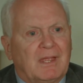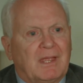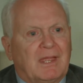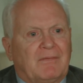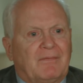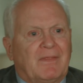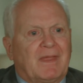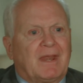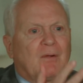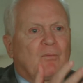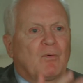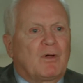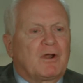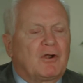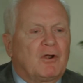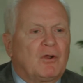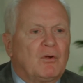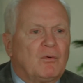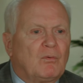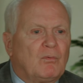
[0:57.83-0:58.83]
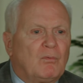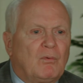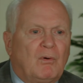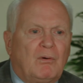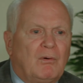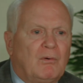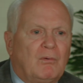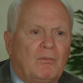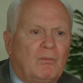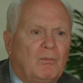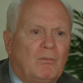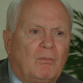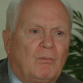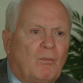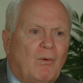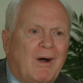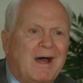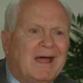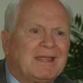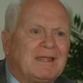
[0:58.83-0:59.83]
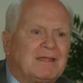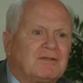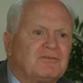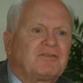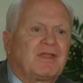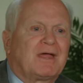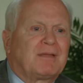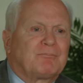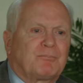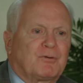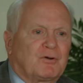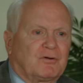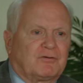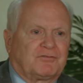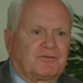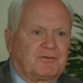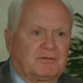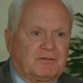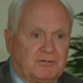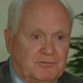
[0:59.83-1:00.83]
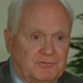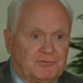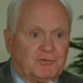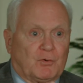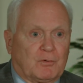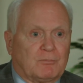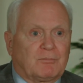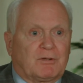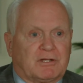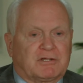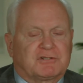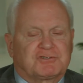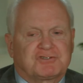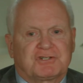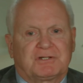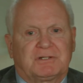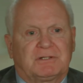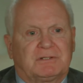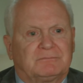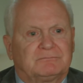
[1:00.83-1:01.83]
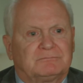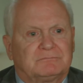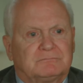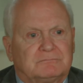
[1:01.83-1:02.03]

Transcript: And then I want to know, well, why is that person, it's normally a she,